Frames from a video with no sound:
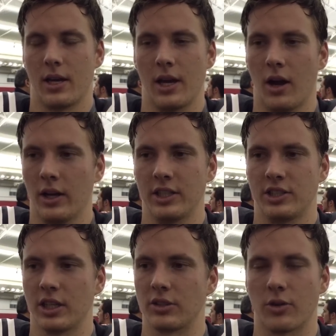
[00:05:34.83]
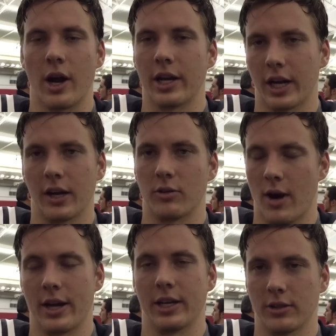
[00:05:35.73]
Yeah, you know, it's just
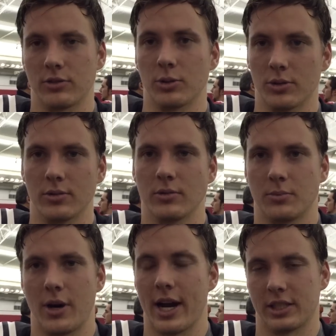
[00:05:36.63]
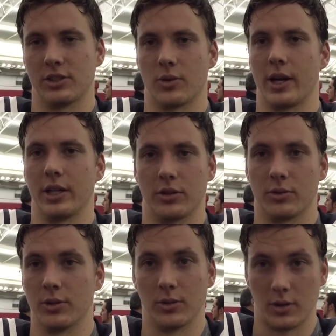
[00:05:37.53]
grinding through practice, grinding
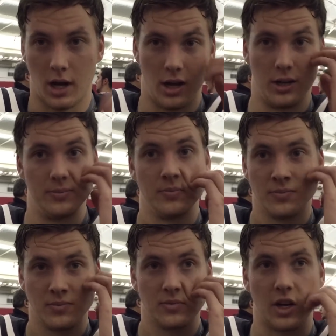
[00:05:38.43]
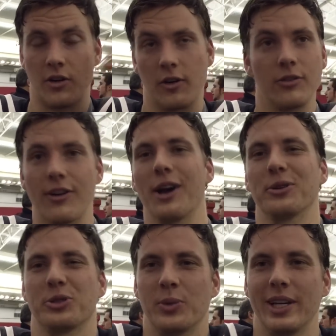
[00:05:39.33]
through our
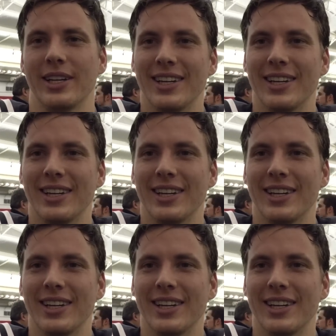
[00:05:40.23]
finals week.